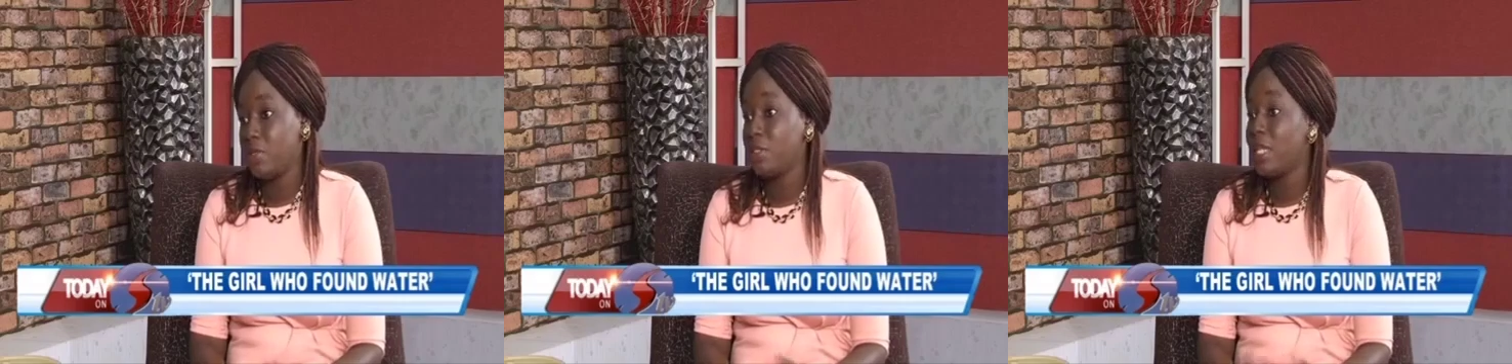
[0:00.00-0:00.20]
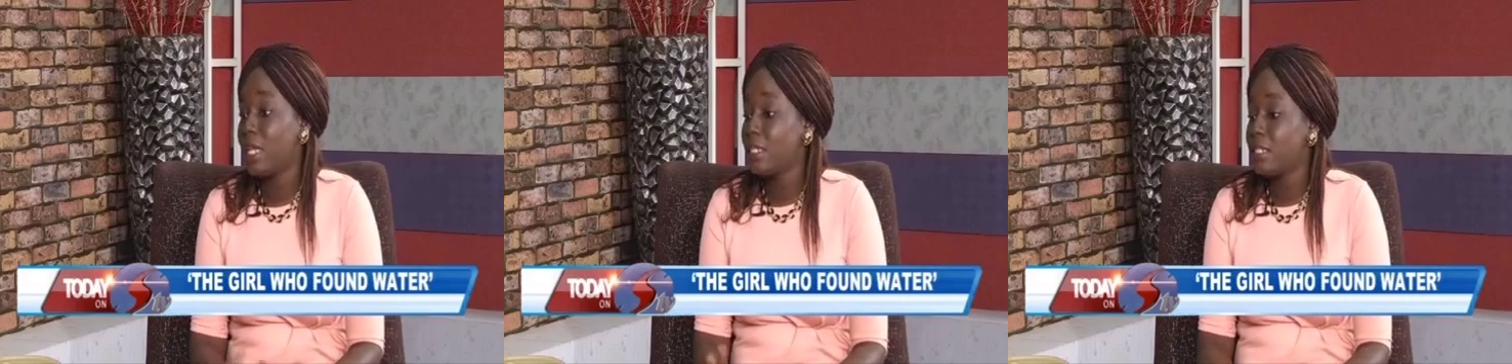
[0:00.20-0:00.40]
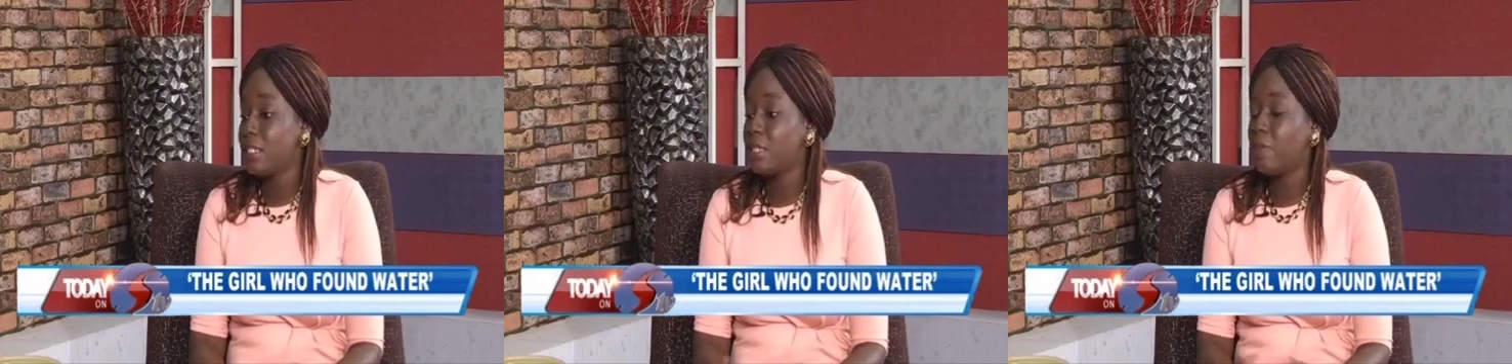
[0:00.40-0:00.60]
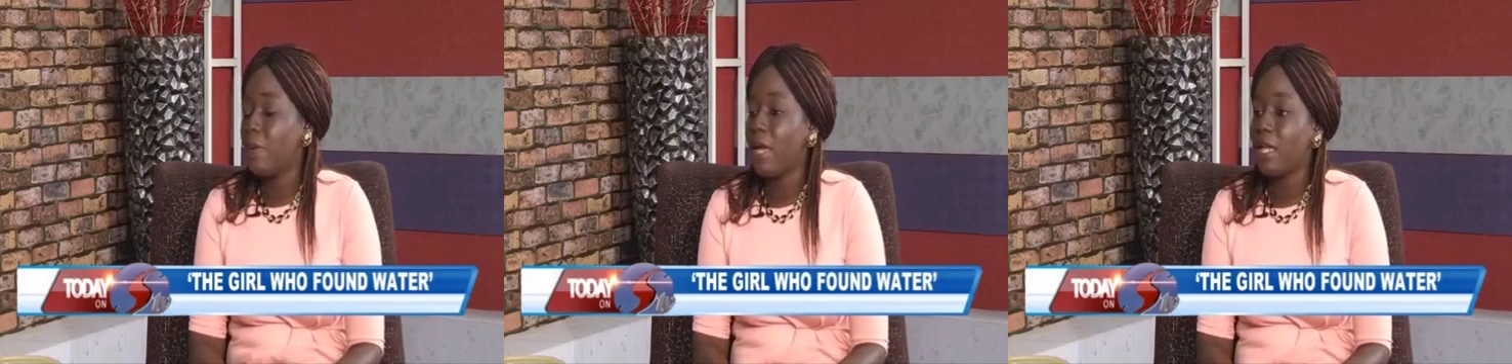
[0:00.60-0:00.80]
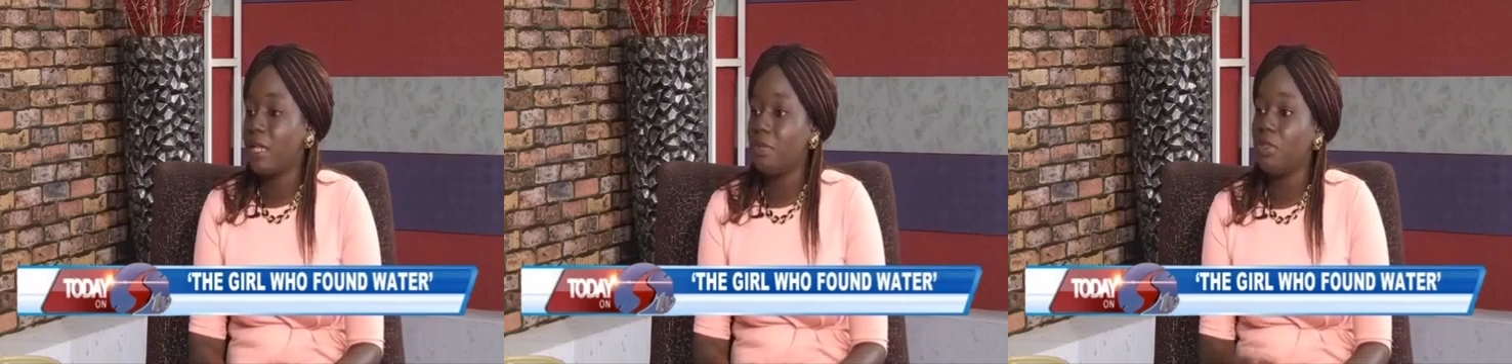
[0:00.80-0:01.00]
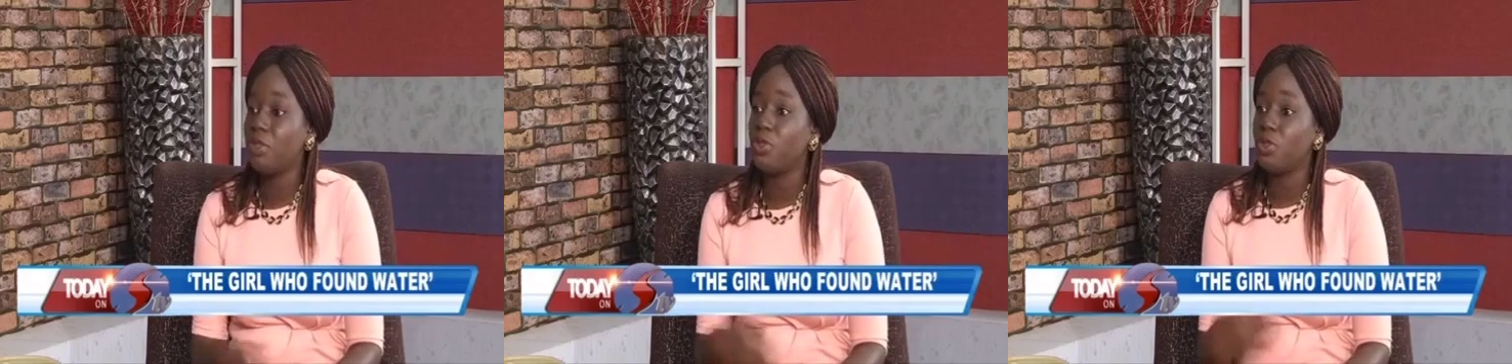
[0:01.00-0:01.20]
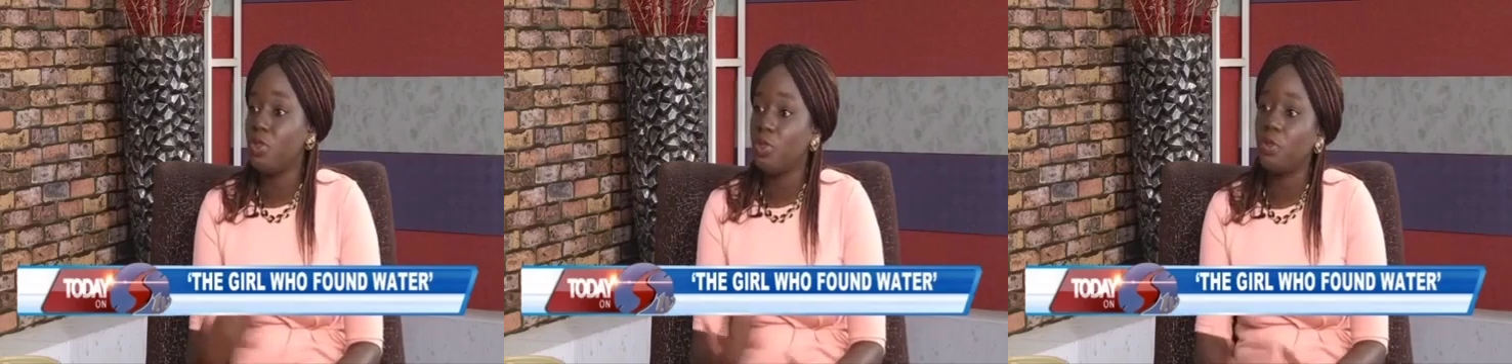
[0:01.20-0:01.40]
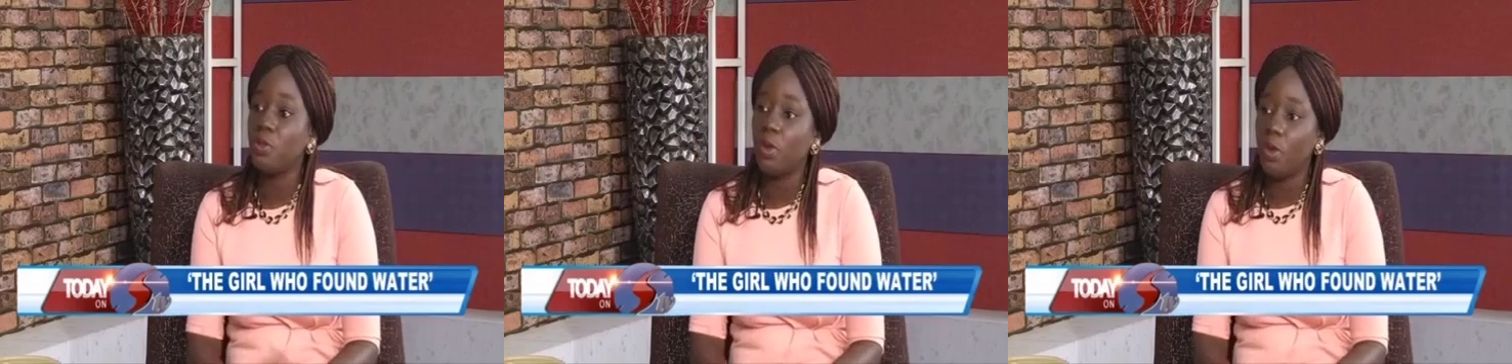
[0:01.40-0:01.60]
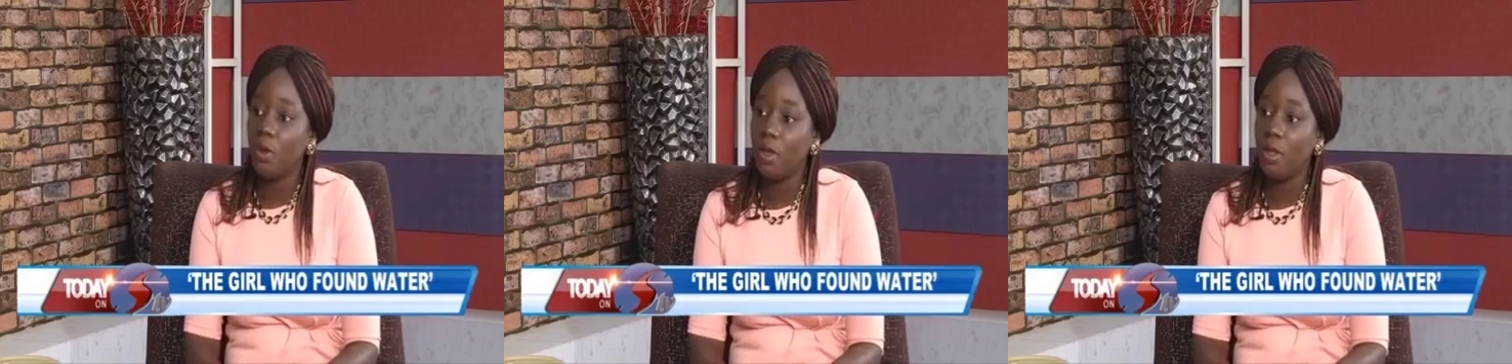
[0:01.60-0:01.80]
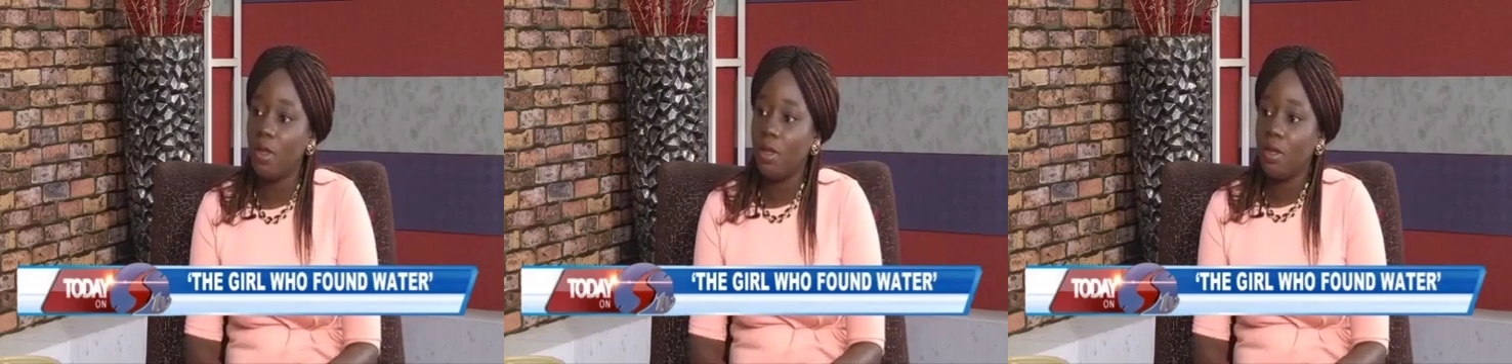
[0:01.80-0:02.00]
So that inspired me to do more.
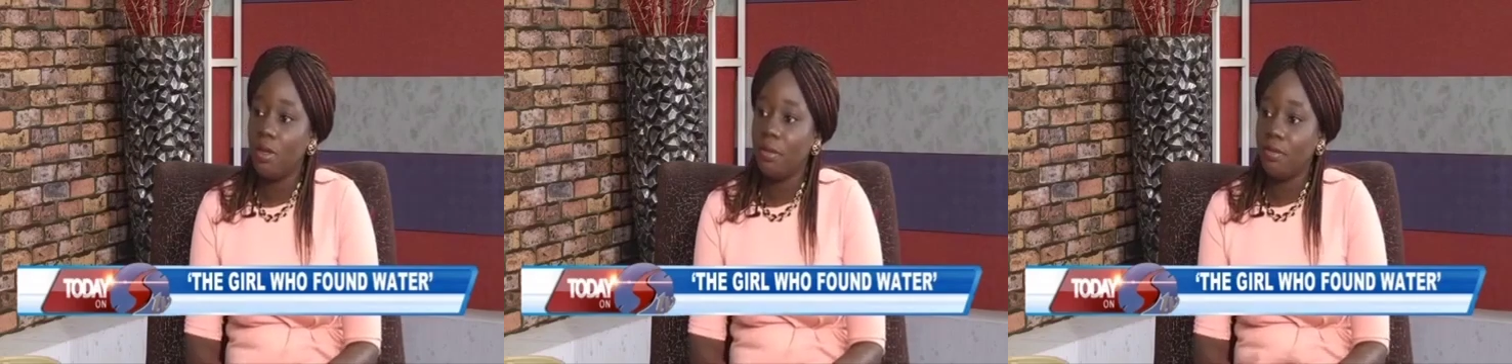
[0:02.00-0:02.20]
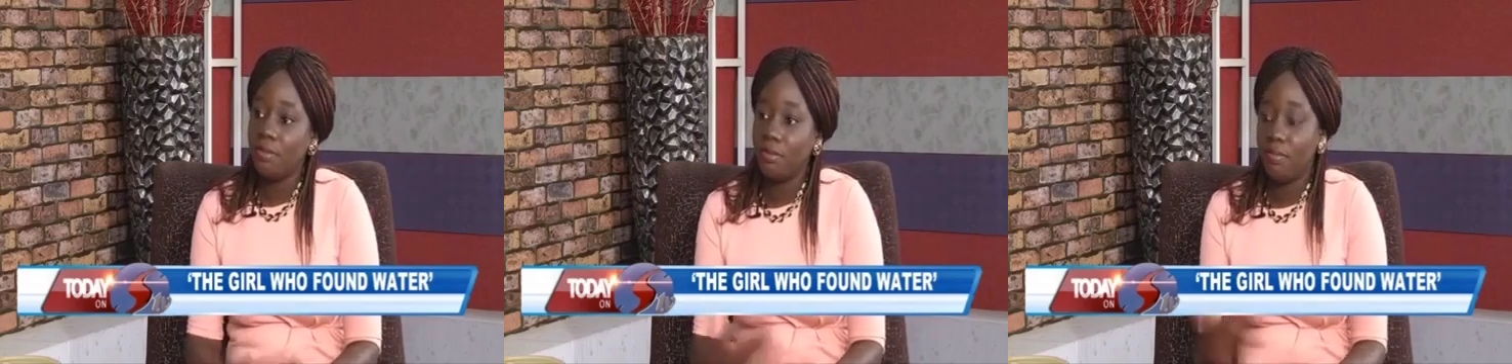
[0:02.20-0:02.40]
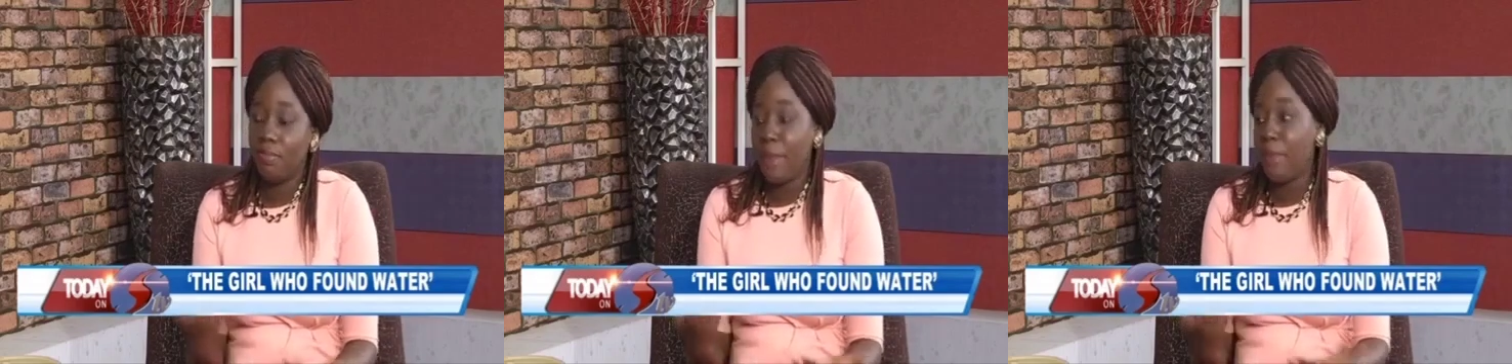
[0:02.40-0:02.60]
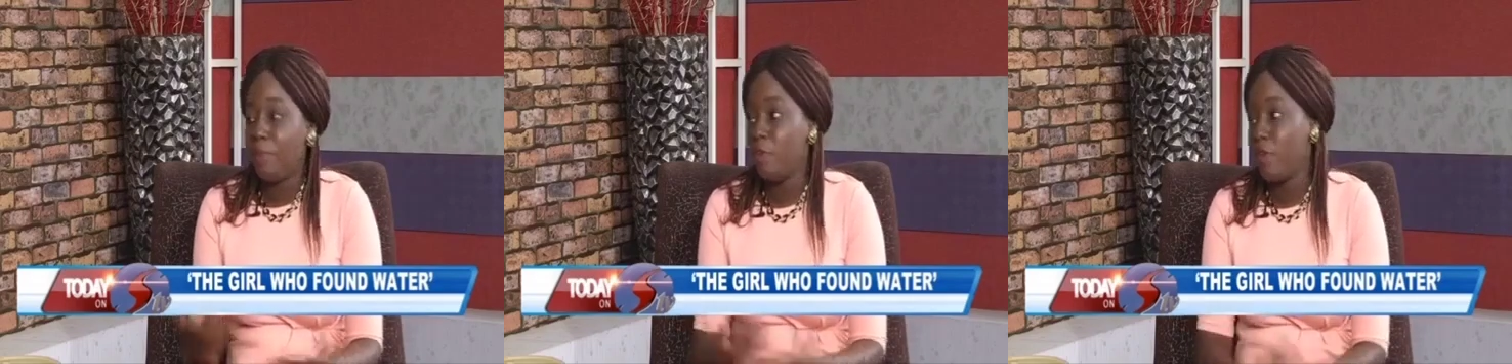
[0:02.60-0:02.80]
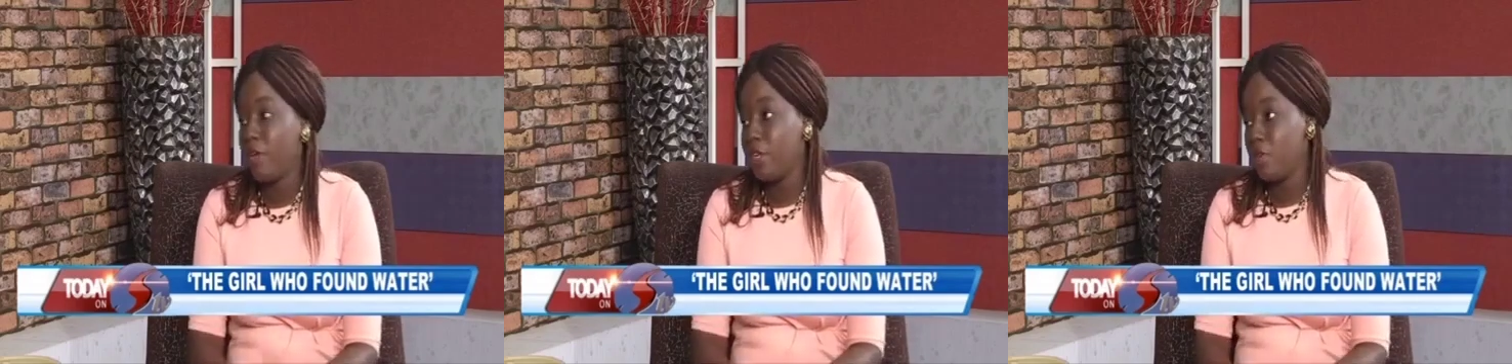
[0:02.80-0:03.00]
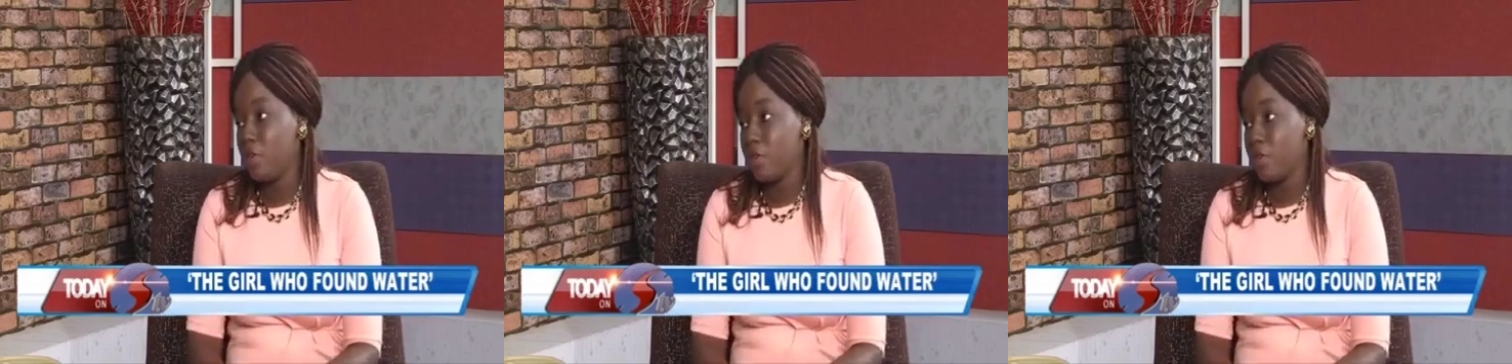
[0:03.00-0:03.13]
By providing